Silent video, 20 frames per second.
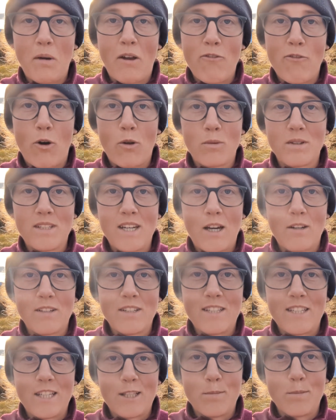my phone was down
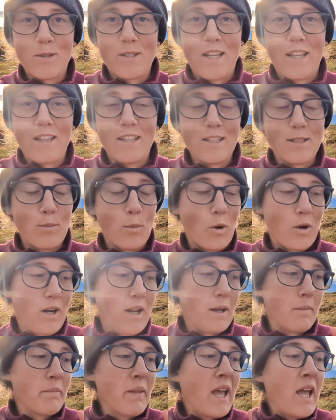to 6% this
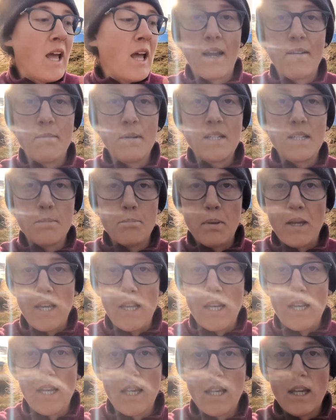morning. But I've been
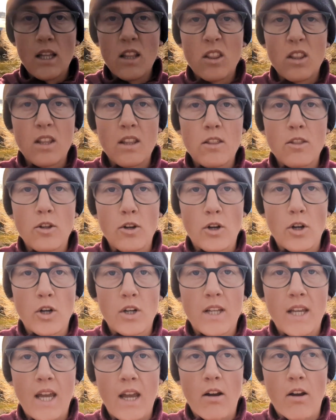debating the
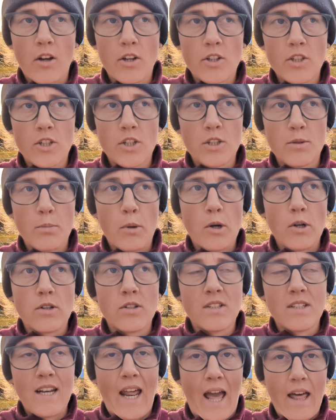third character's
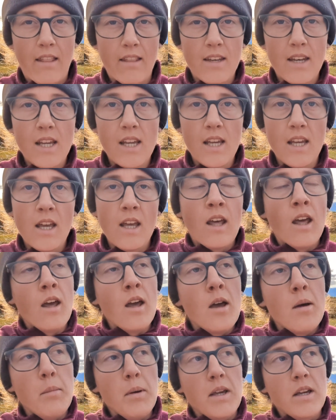personality,
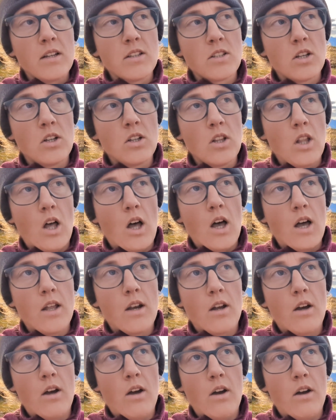because a
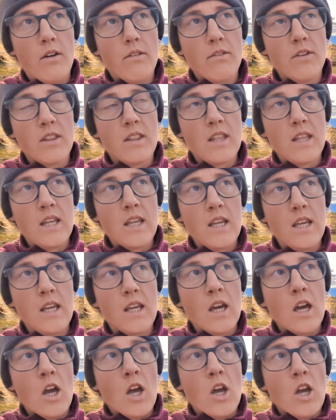lot of
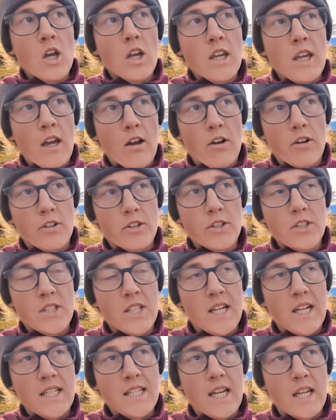the characters
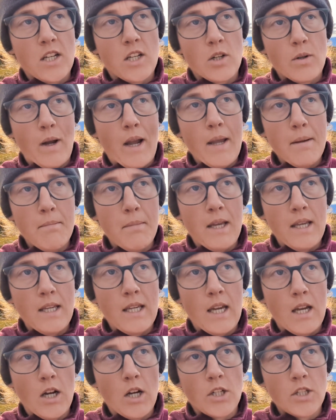that I tend to write,
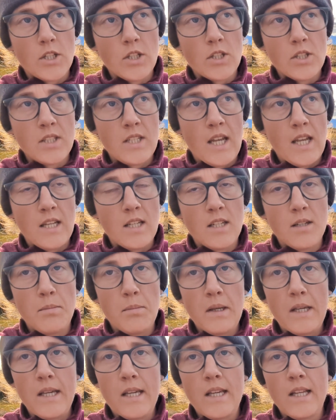main characters, tend to
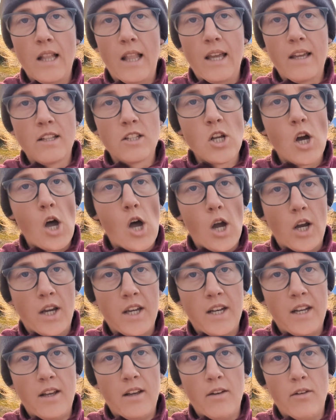be like
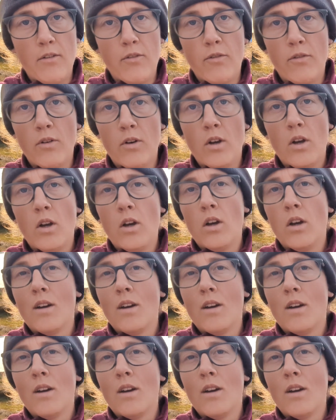talkative,